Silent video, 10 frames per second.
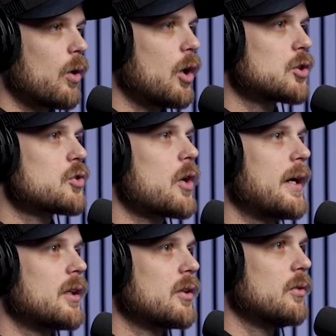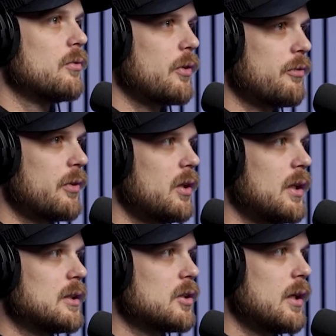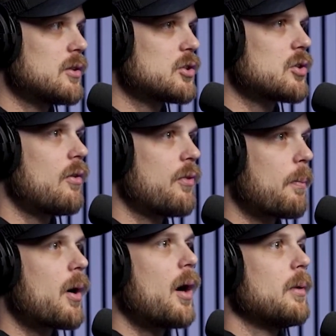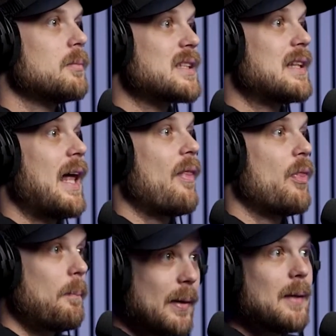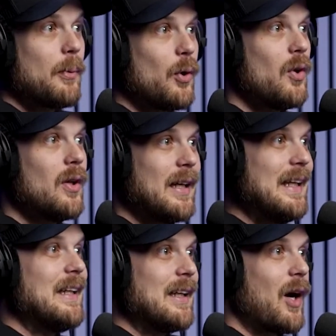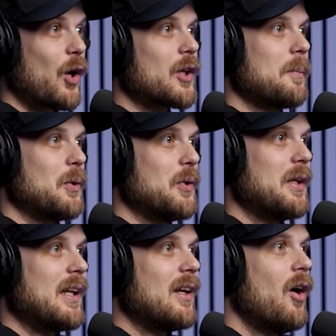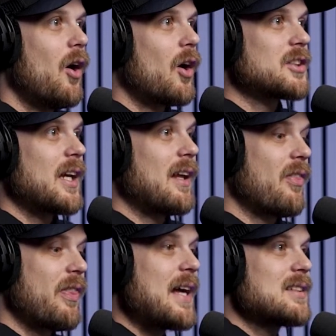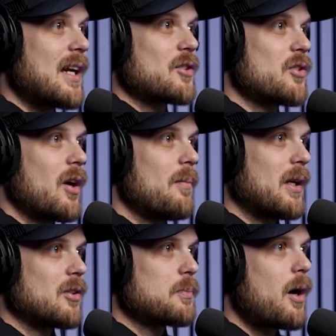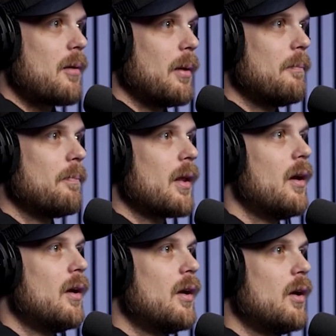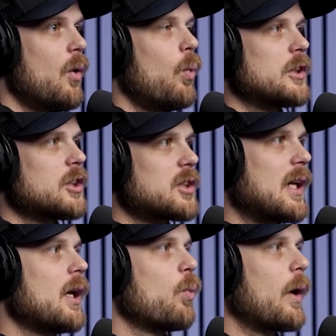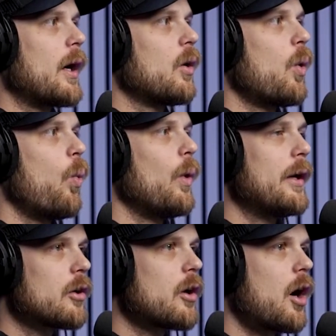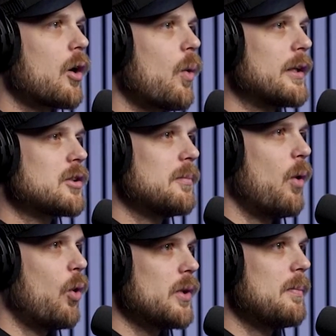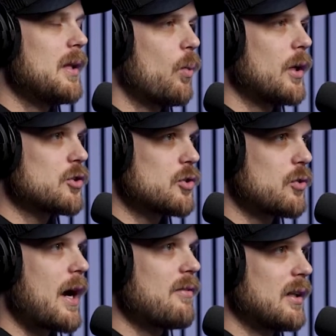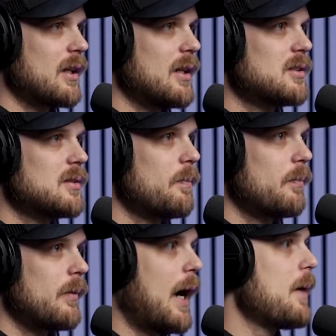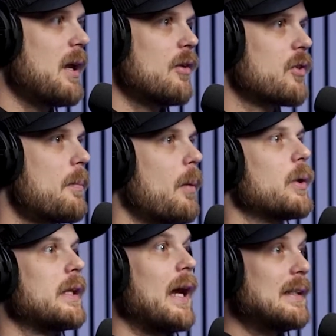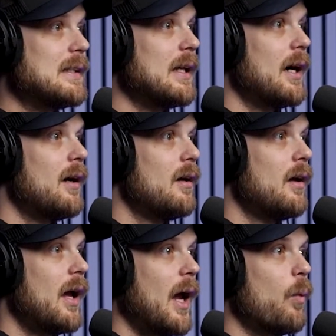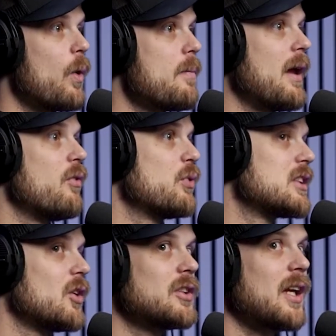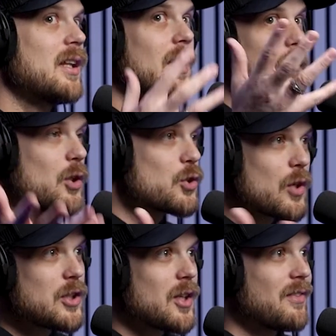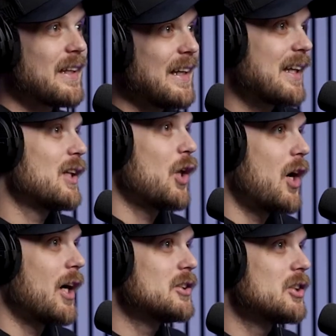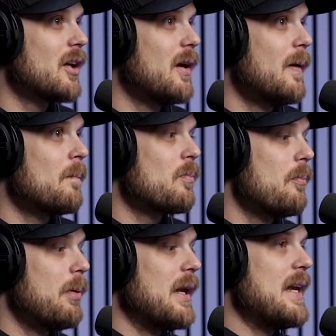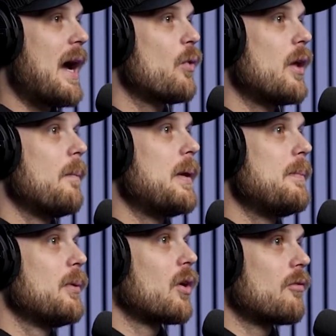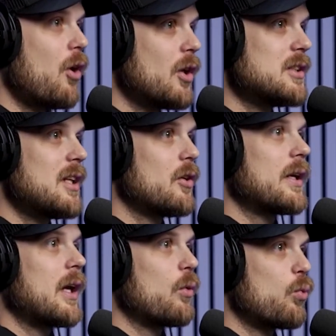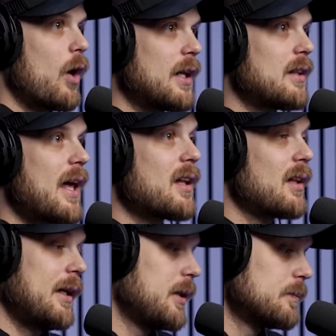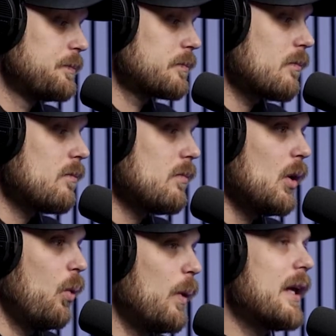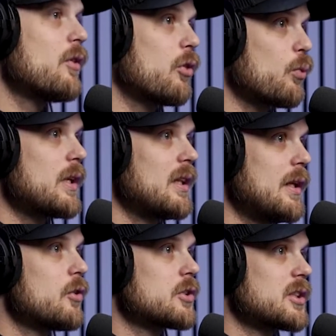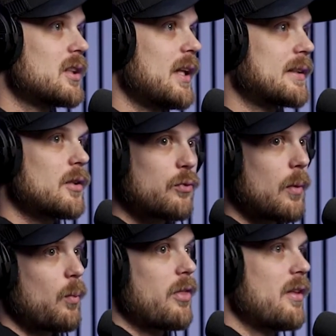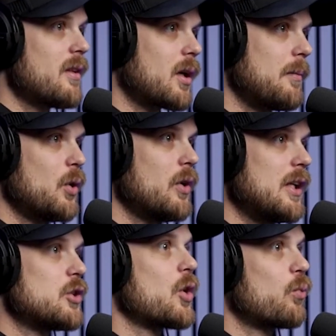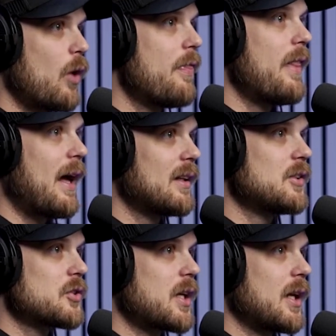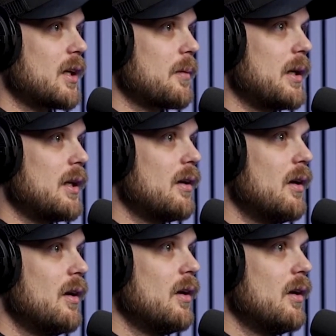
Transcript: we're also trying to fulfill and solve the problems that the people in our community are saying that's actually our biggest problem, which is, again, where we're not going to only be the ones driving this. I may have come up with the idea, and we may facilitate the administration of getting it launched, but now that people are volunteering and running that, we had 3 leaders selected from within the community to run that laser scanning committee.